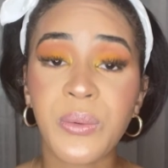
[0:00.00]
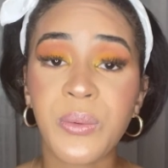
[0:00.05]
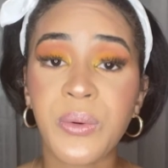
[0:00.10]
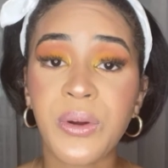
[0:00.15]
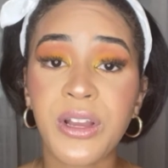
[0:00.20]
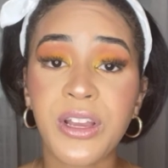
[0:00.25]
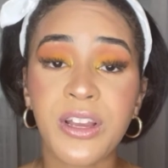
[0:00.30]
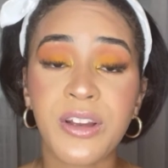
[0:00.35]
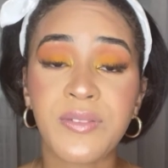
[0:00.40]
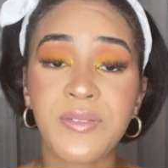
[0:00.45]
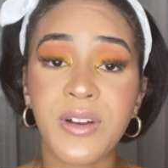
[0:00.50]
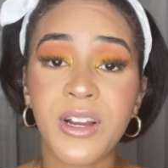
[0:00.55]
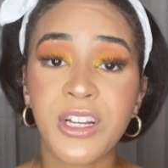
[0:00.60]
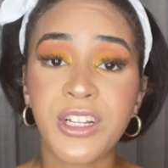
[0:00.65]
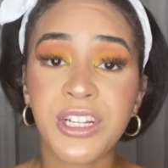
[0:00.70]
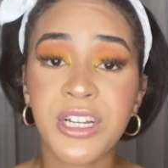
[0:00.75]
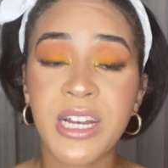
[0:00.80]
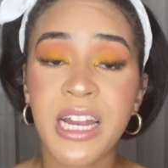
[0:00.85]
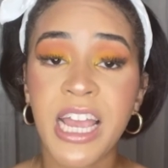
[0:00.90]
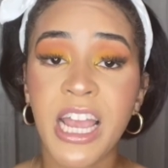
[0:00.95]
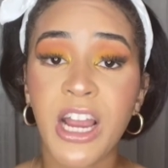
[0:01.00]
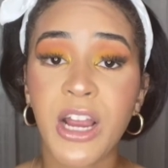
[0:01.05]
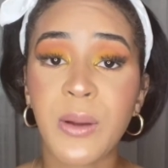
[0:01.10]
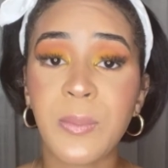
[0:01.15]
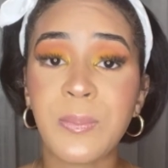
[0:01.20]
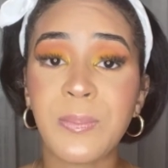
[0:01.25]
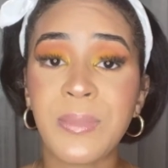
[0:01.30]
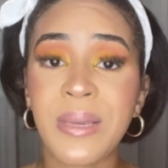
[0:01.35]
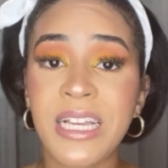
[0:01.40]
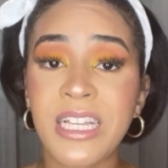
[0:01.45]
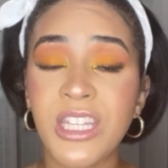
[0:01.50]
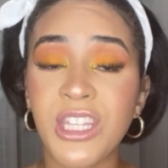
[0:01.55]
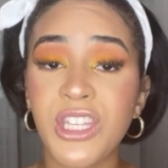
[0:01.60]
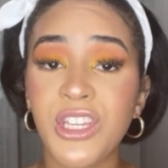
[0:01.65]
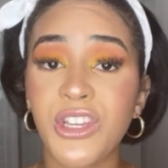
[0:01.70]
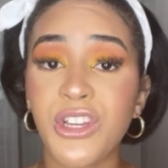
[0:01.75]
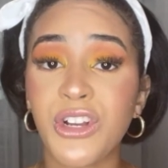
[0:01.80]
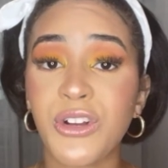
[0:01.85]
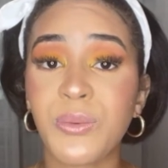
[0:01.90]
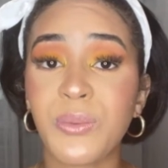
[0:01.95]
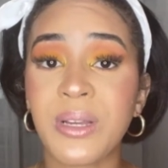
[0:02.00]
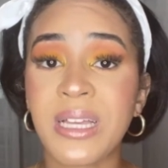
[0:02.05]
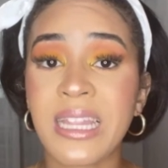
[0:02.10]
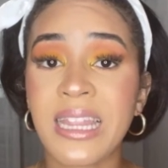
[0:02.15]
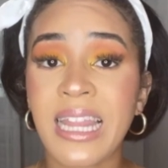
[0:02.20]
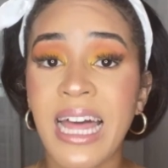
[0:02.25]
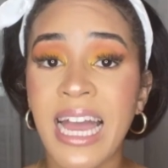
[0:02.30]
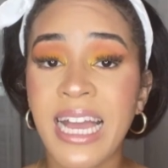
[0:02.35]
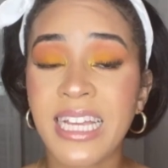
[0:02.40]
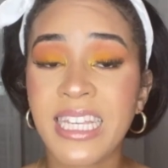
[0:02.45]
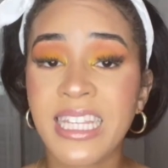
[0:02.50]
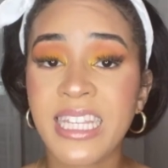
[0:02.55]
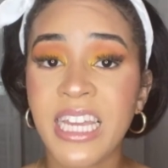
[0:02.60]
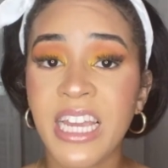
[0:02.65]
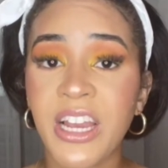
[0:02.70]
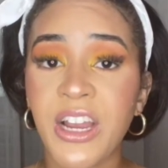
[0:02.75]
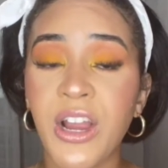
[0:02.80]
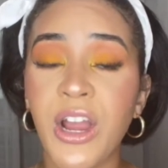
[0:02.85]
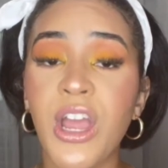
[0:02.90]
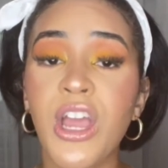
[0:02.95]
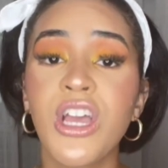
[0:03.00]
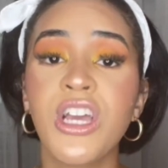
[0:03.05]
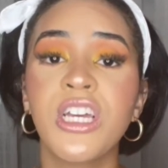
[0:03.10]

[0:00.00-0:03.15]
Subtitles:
or your virgin hair meets your relaxed hair.